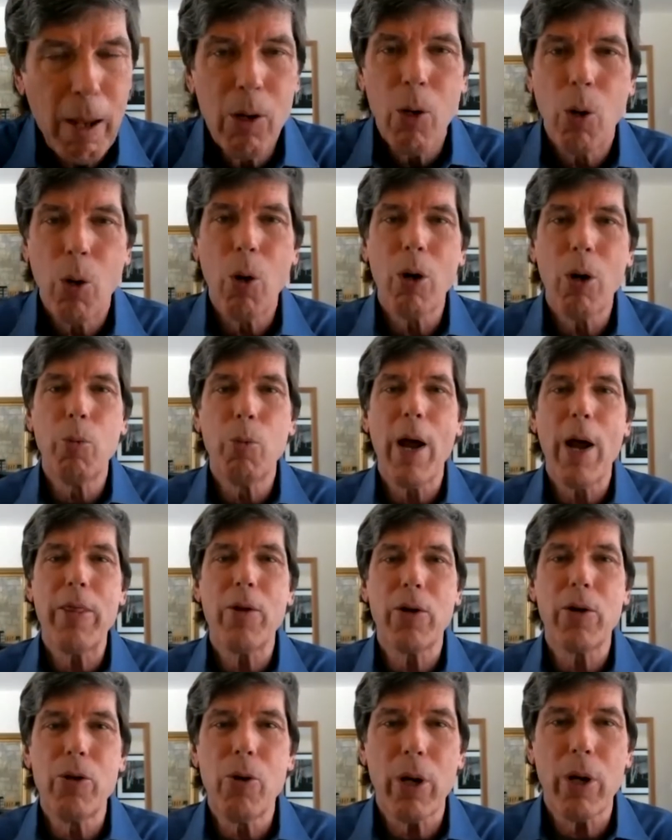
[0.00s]
or whether
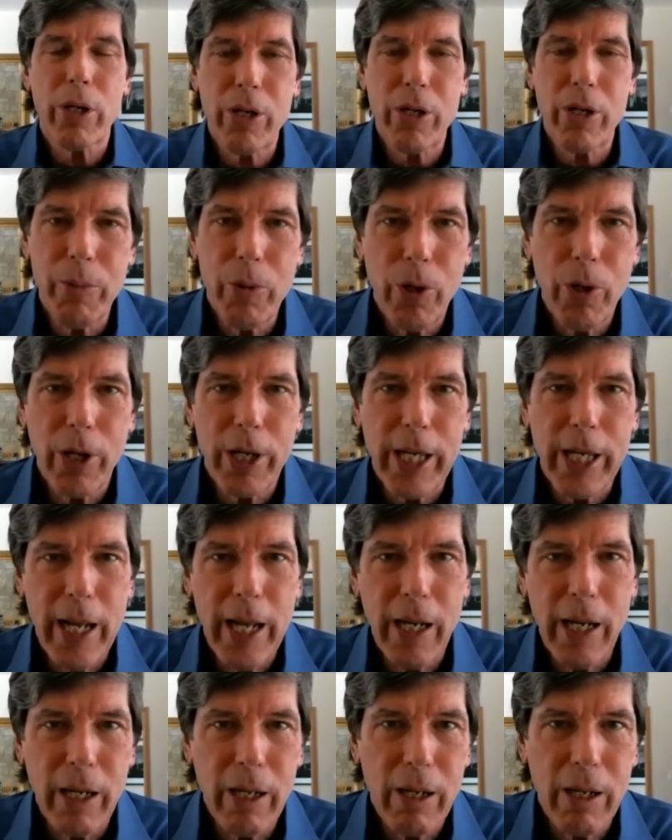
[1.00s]
you are
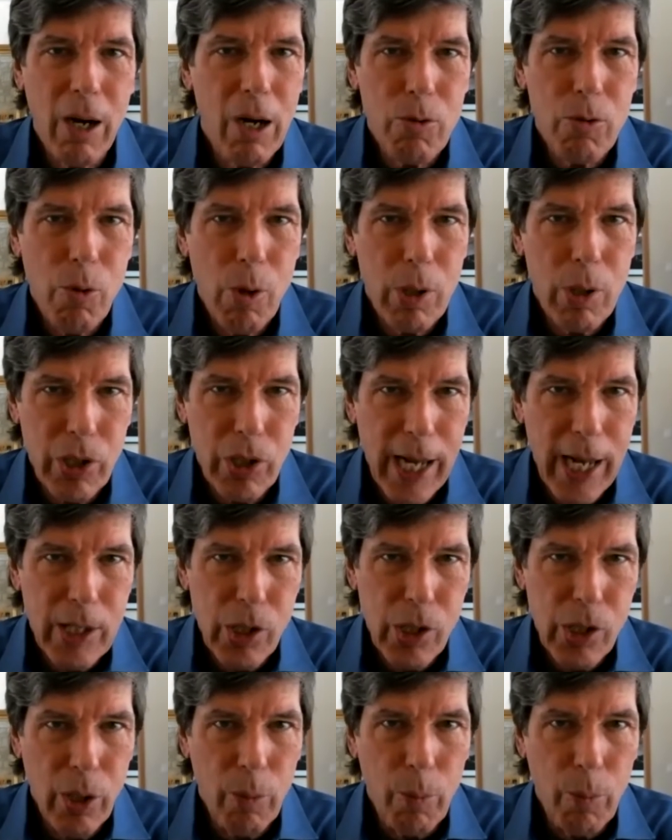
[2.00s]
communicating across
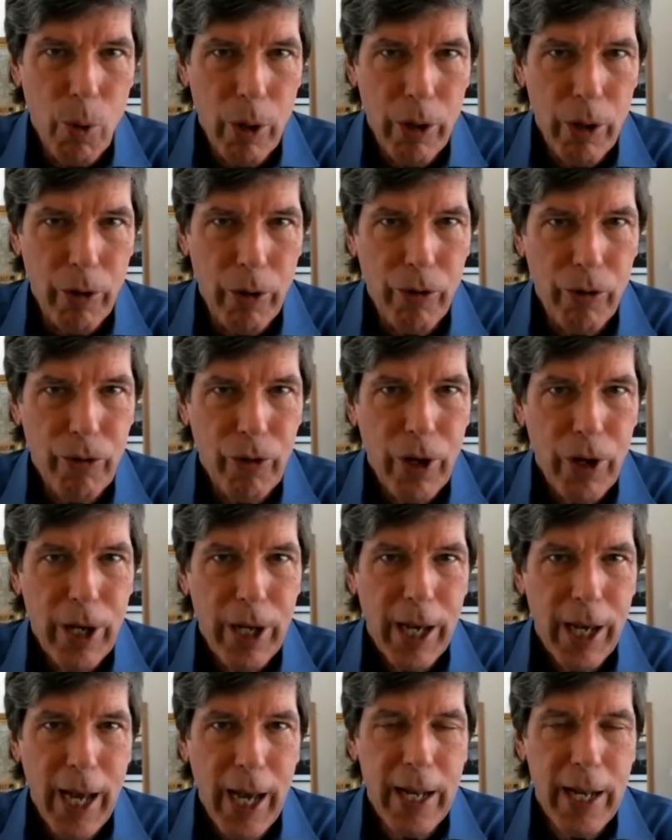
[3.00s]
national borders.
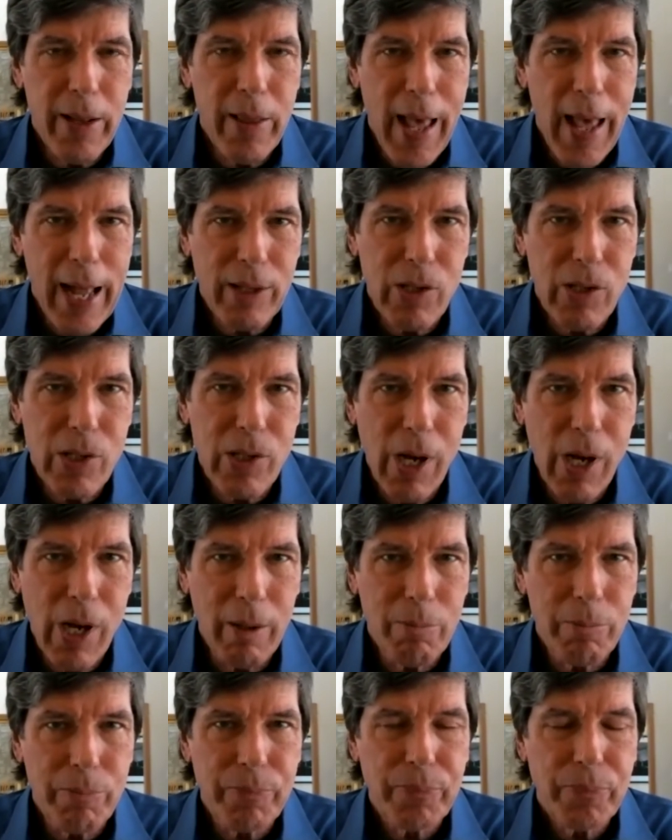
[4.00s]
And that's
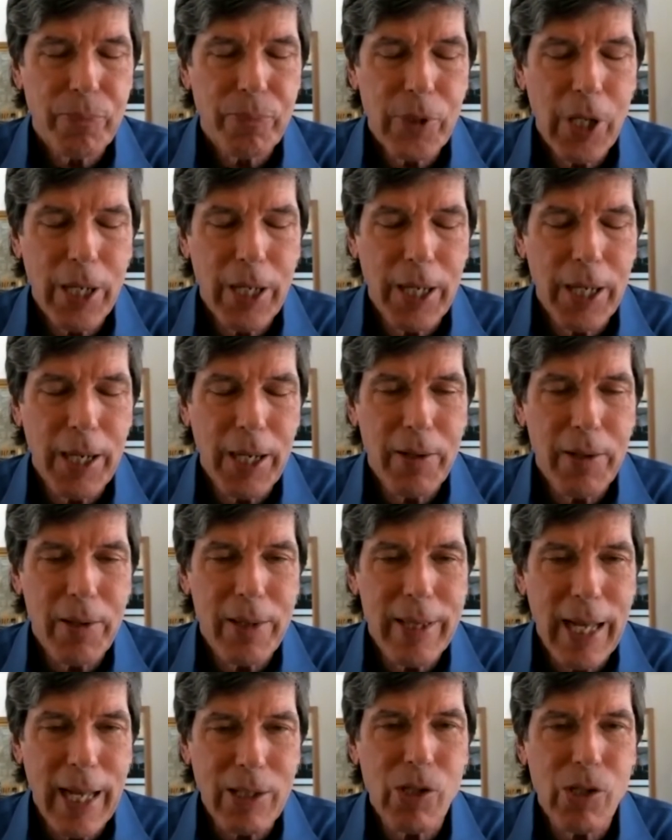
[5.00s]
something
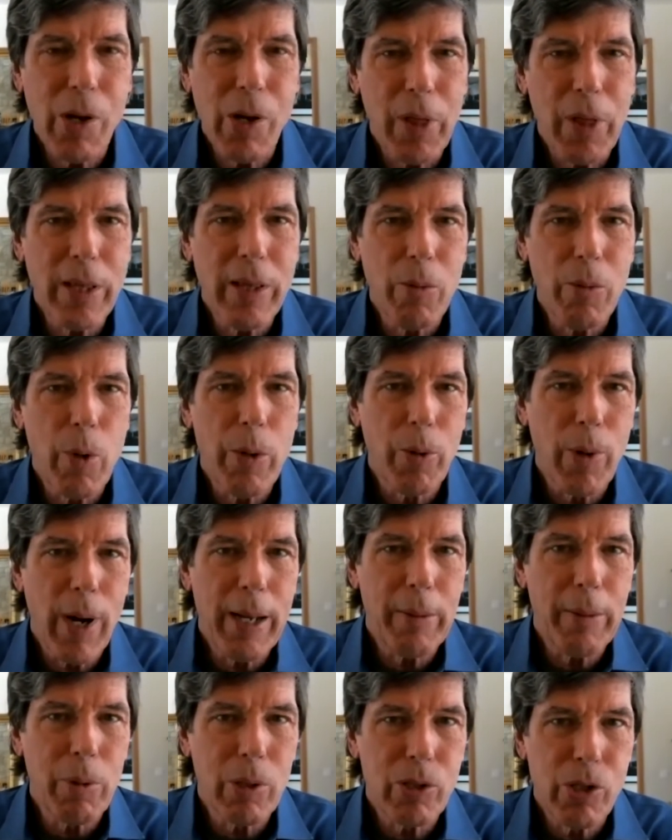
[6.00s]
that we were
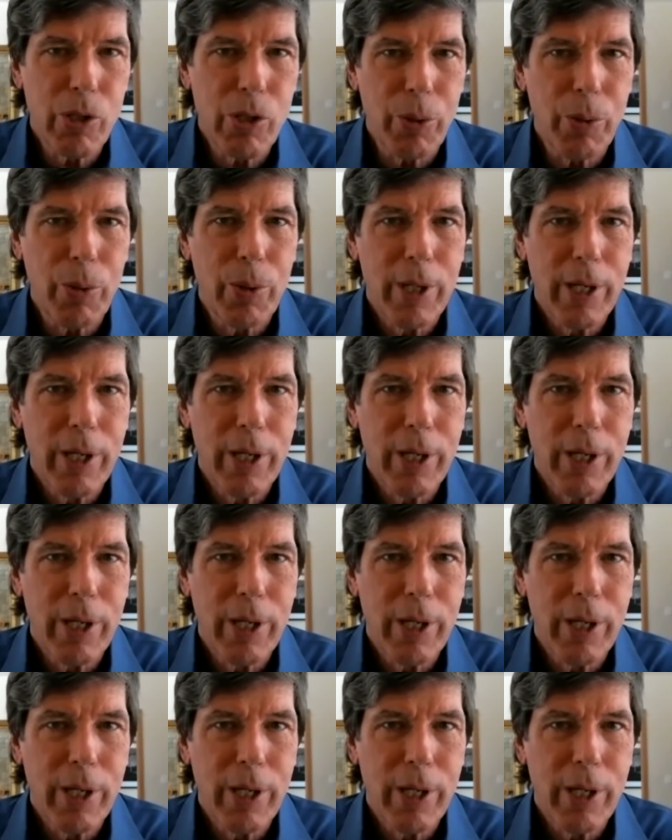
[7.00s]
able to